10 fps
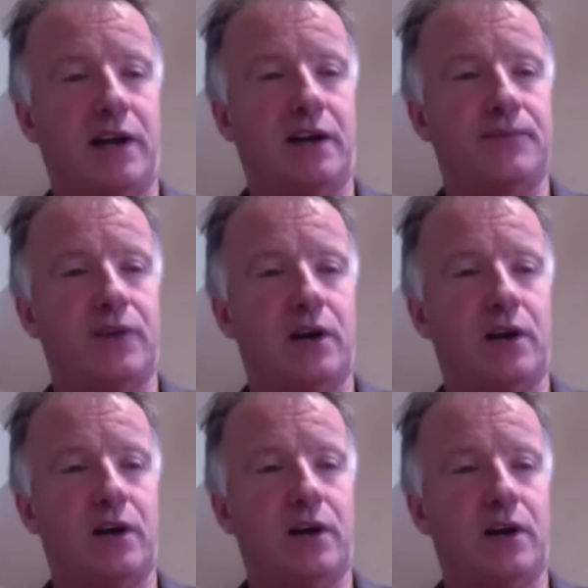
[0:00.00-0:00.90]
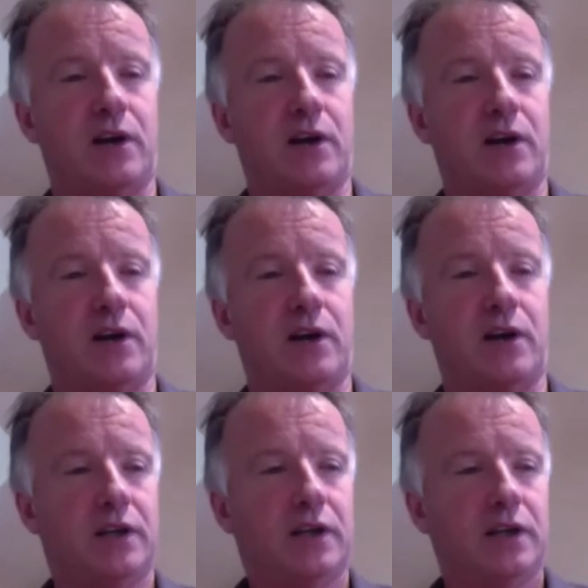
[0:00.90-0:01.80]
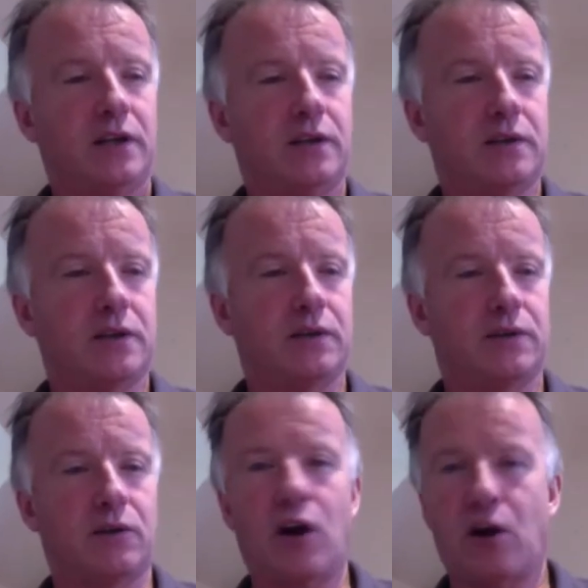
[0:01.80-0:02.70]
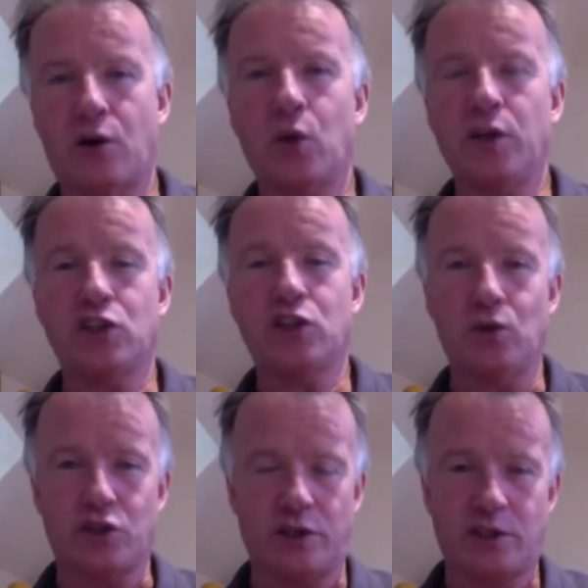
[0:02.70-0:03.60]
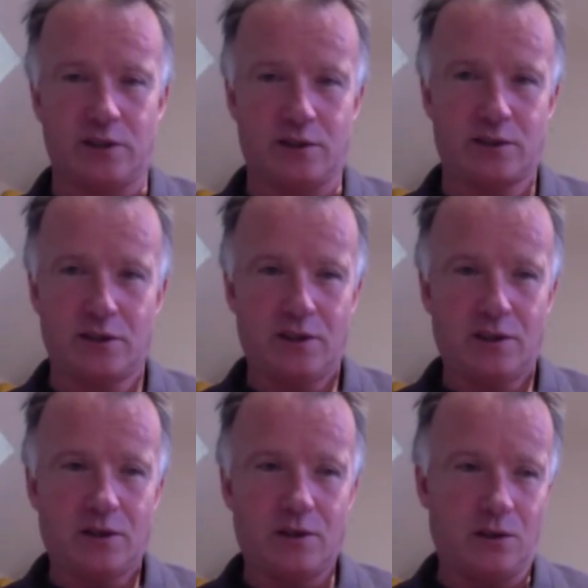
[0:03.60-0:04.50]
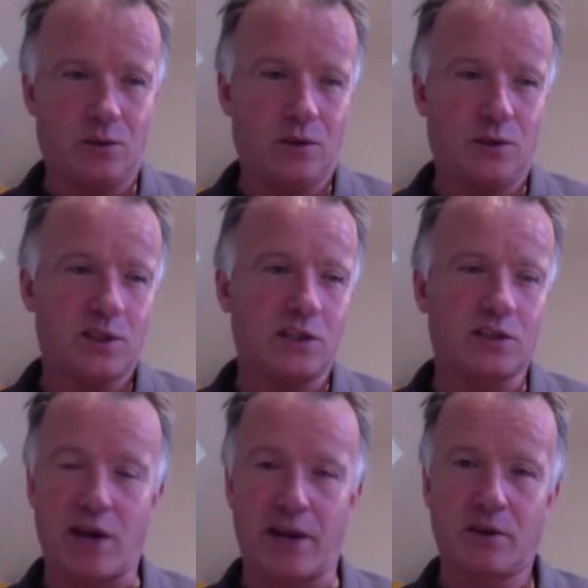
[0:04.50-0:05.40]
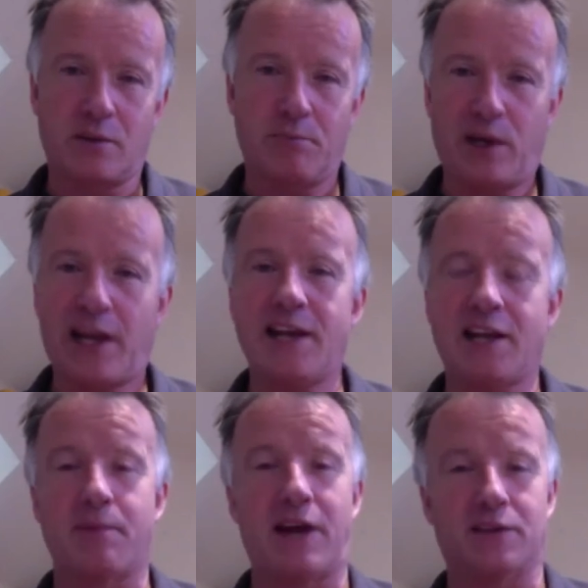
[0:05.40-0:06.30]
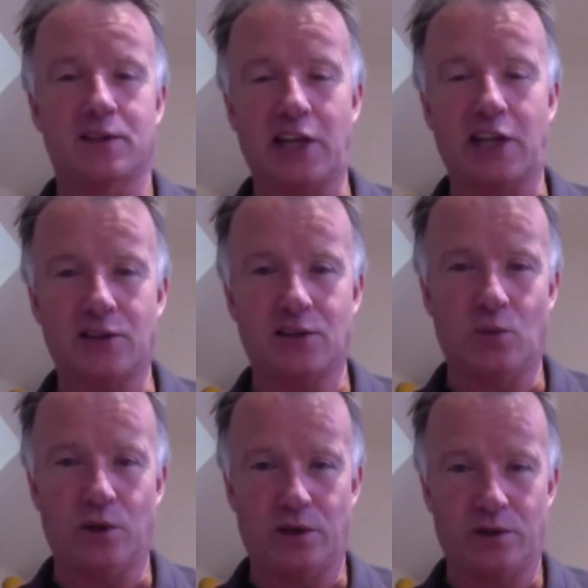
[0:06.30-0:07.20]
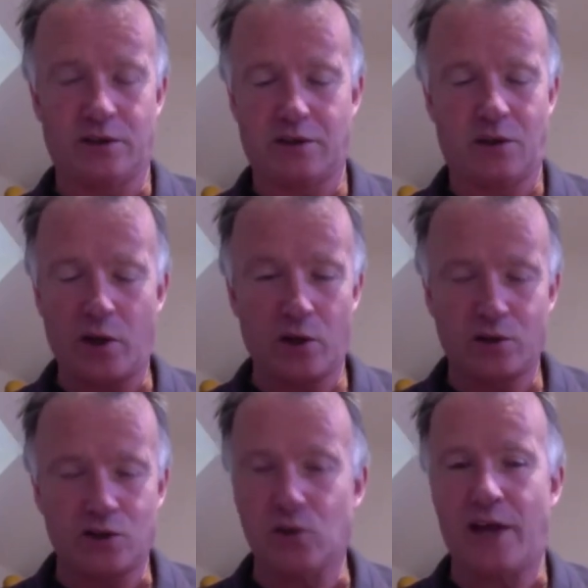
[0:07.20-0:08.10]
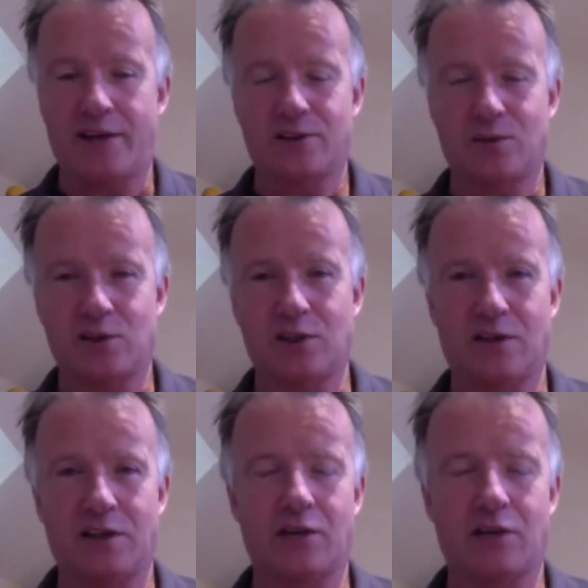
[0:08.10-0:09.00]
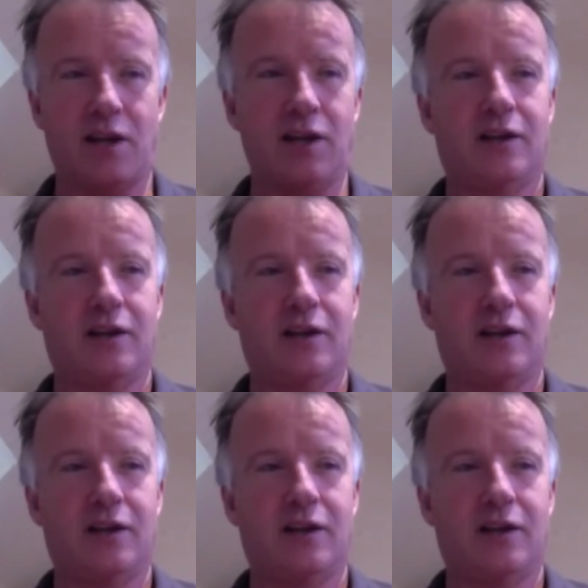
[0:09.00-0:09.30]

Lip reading: environmental issues, that there are only two choices. You sit around complaining about the state of the world, and we all do that to a certain degree,